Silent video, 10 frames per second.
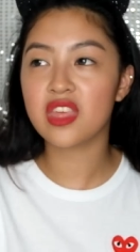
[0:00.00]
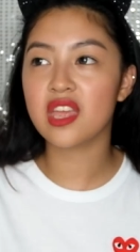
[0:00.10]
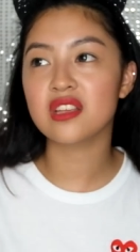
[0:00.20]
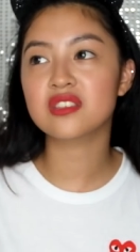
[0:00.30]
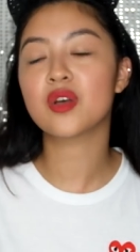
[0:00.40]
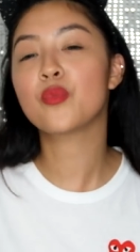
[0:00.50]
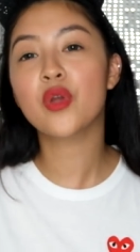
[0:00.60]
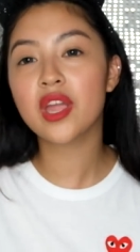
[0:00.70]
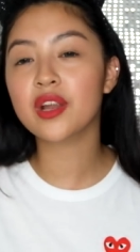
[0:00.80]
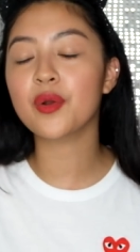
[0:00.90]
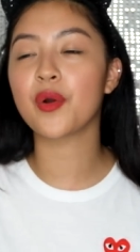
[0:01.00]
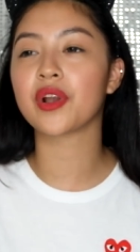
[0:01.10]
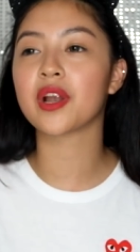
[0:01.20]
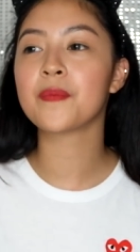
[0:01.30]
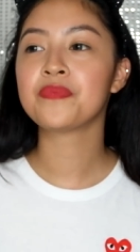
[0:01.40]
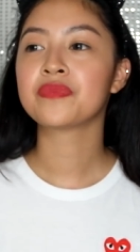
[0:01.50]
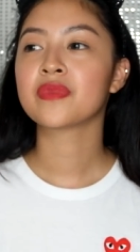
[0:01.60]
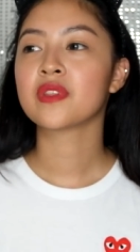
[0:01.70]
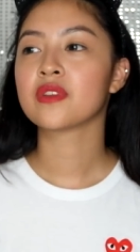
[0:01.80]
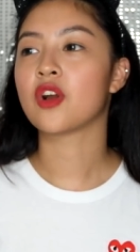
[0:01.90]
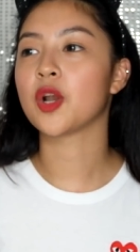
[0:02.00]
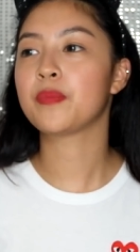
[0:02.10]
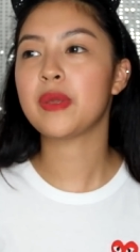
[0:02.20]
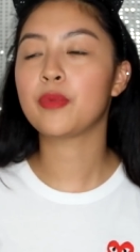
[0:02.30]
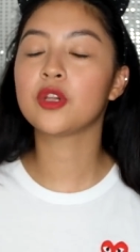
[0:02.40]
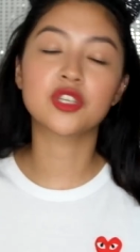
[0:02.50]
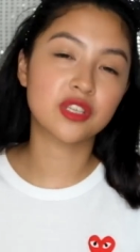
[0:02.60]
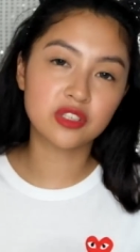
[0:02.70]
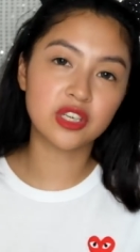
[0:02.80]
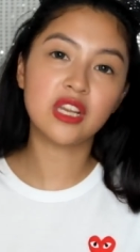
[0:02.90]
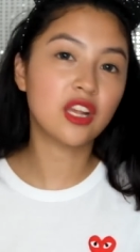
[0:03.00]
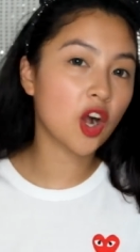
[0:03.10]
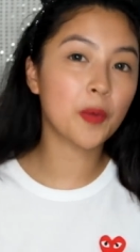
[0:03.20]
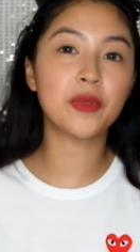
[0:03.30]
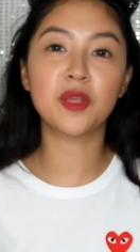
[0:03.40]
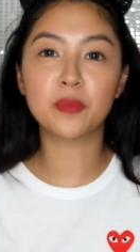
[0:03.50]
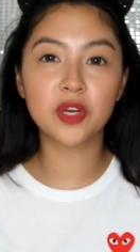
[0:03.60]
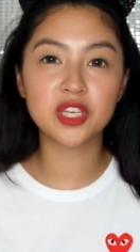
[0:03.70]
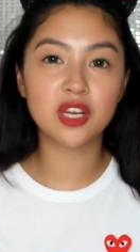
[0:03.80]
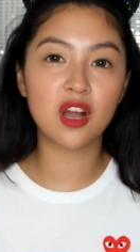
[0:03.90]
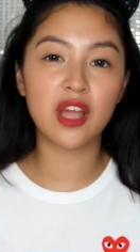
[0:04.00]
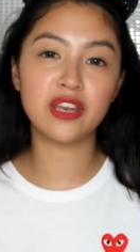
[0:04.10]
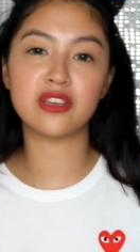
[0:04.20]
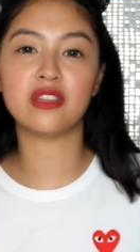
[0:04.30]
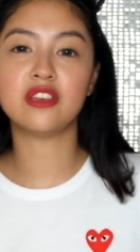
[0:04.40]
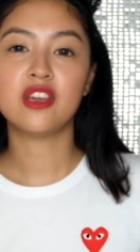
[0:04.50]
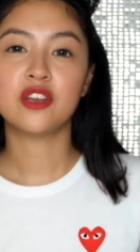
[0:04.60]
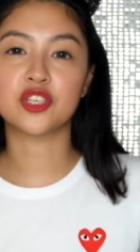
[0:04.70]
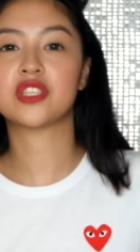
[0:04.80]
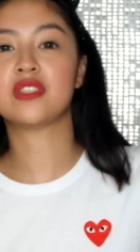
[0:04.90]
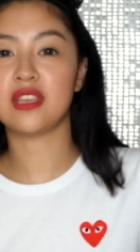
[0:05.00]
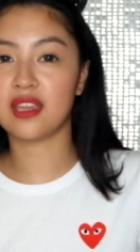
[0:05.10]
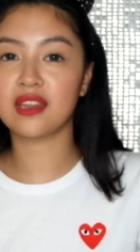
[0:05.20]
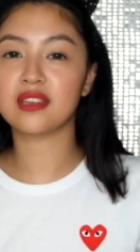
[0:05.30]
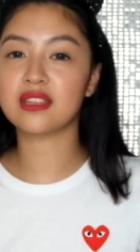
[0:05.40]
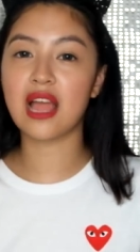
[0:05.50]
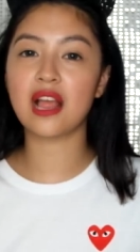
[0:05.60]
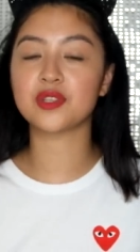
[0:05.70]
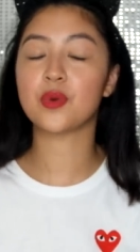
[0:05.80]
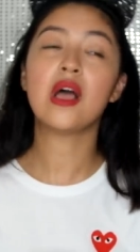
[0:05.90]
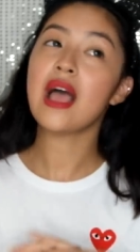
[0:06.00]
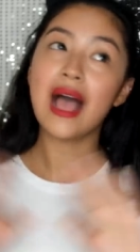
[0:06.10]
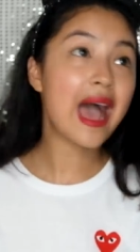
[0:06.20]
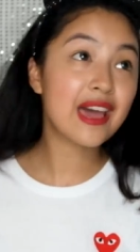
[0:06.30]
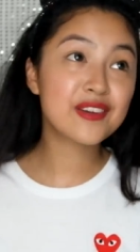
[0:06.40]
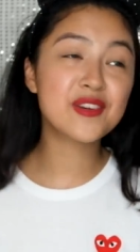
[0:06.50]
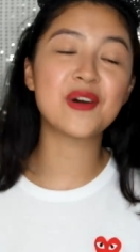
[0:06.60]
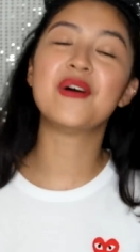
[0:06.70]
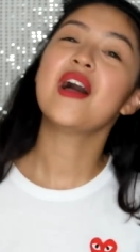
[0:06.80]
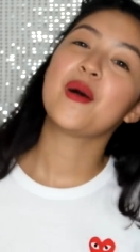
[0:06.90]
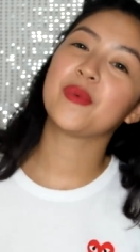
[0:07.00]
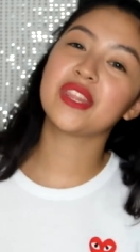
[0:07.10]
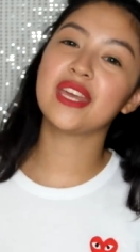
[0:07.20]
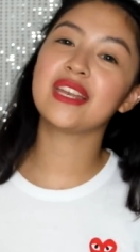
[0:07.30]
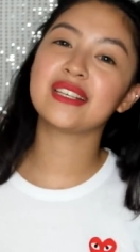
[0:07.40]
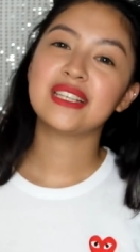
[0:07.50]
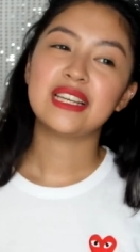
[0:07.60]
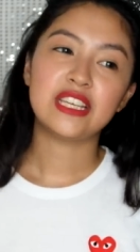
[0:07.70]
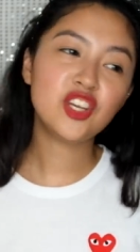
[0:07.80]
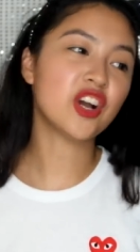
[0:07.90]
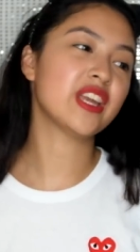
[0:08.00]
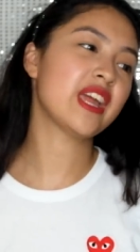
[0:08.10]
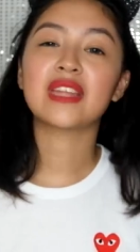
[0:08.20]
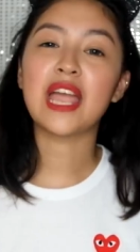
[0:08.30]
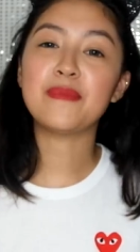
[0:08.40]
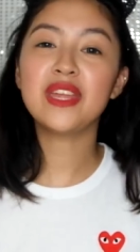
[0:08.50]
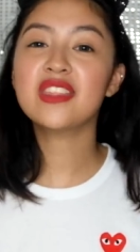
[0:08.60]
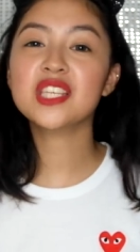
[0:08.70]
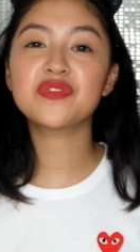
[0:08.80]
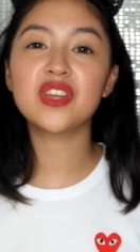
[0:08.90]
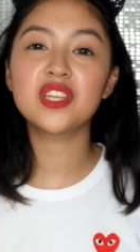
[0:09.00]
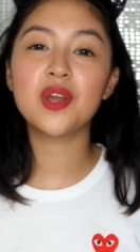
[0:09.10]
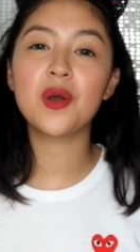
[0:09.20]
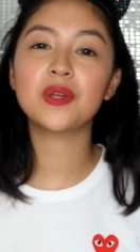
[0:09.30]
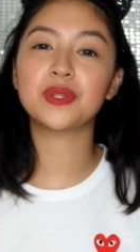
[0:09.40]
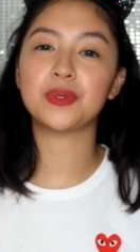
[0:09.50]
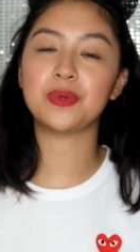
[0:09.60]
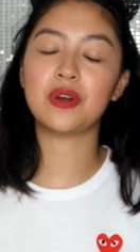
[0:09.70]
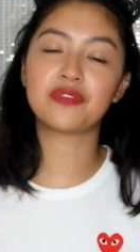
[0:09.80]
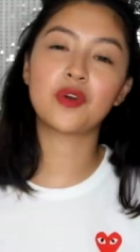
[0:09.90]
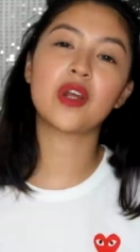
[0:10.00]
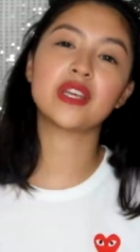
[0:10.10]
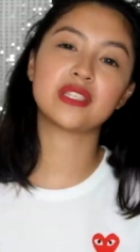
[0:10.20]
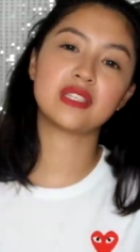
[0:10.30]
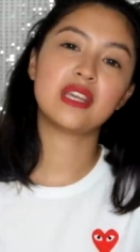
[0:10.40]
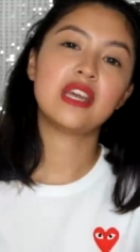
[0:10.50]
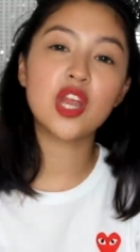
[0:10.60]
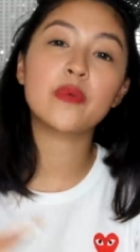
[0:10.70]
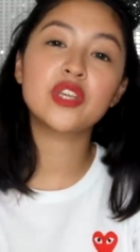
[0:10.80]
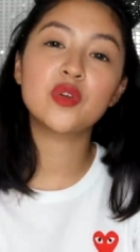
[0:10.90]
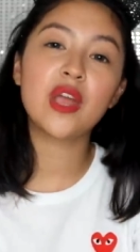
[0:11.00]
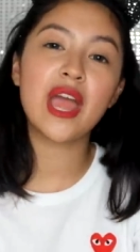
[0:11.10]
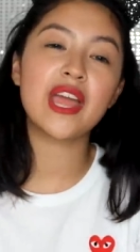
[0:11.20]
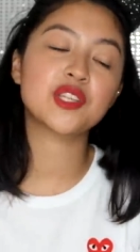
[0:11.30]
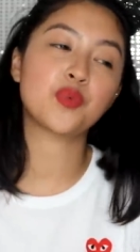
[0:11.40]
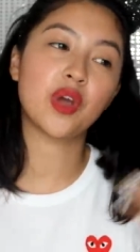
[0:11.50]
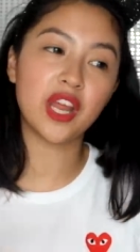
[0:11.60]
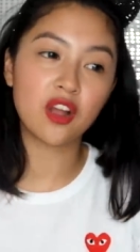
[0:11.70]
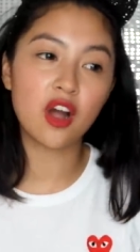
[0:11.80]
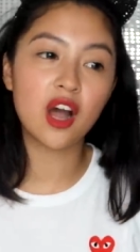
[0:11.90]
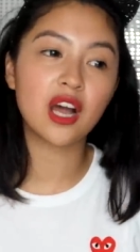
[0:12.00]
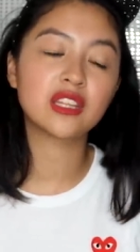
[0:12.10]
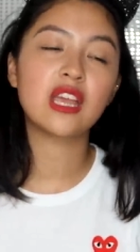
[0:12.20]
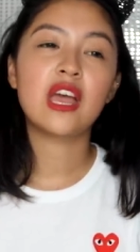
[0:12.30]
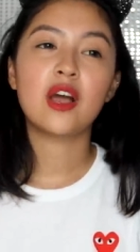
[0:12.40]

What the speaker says: things somewhere or are people just really copying Bershka and then just sticking the tag. So I don't know. But then yun. I made this video to, of course, share with you guys what I got,